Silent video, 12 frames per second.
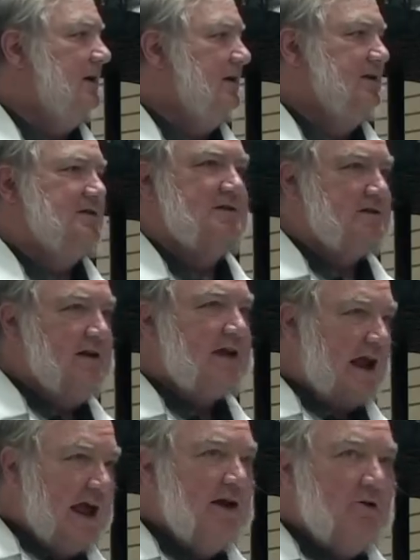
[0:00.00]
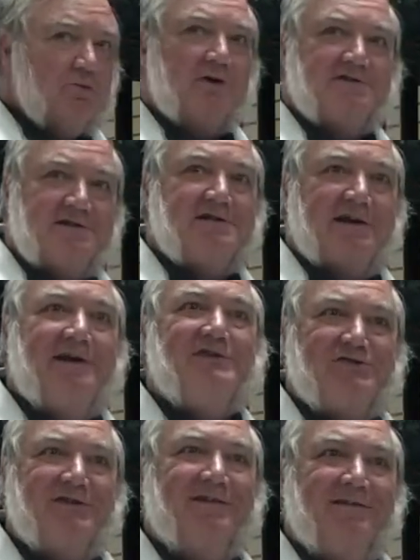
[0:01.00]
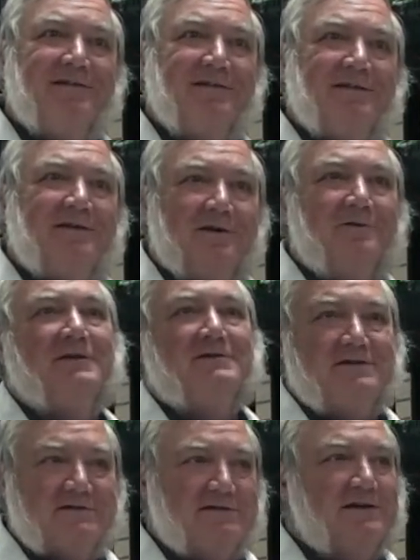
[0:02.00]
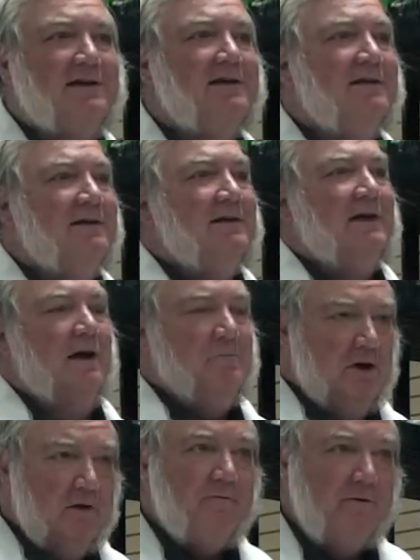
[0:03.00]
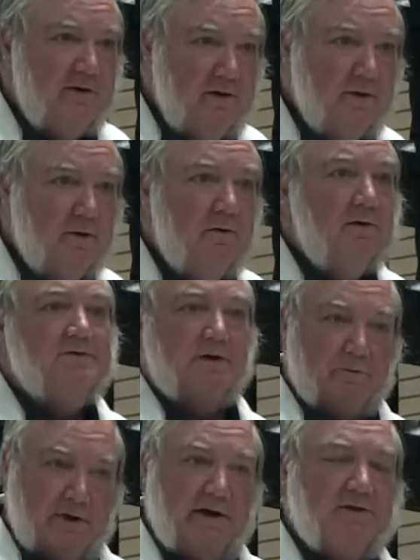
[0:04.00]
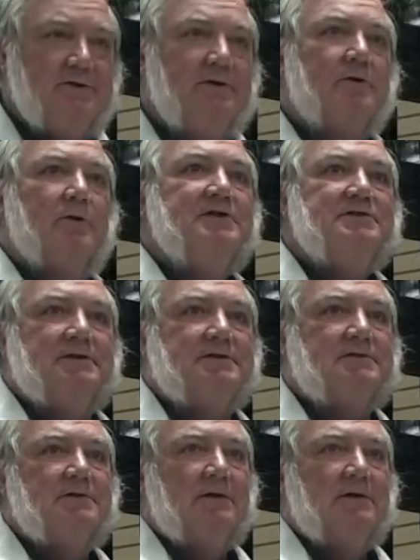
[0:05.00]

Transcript: This isn't a canned presentation. I'm here for you, so I'm going to answer your questions.